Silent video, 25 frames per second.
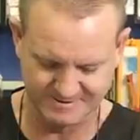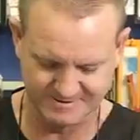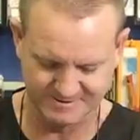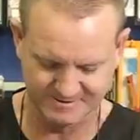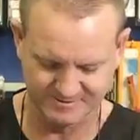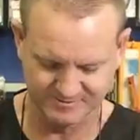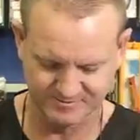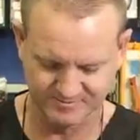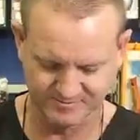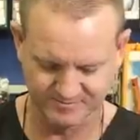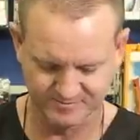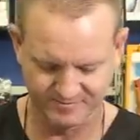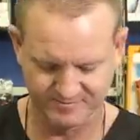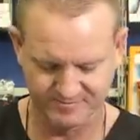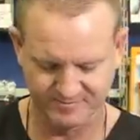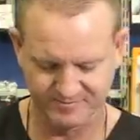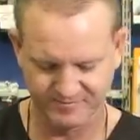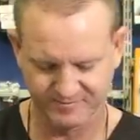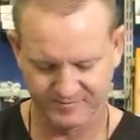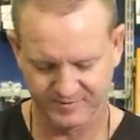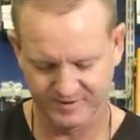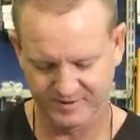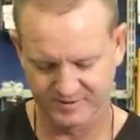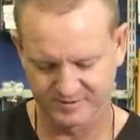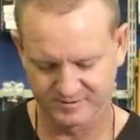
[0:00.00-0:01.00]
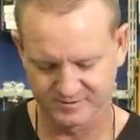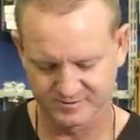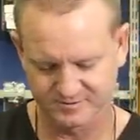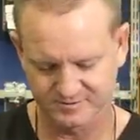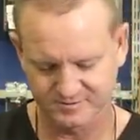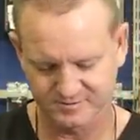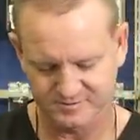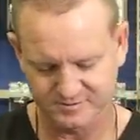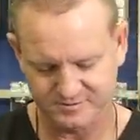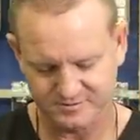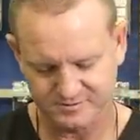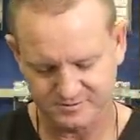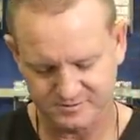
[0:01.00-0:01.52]

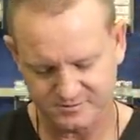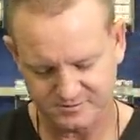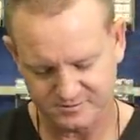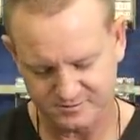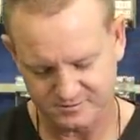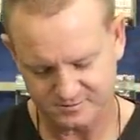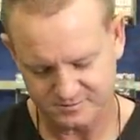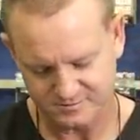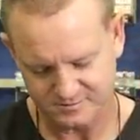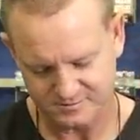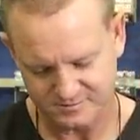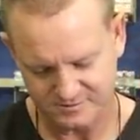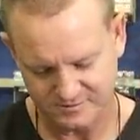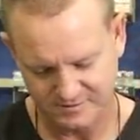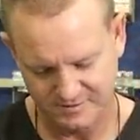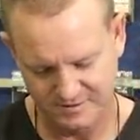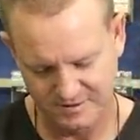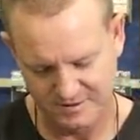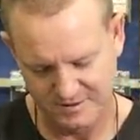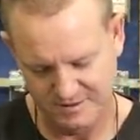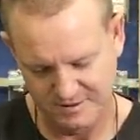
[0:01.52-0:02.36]
(no one is talking)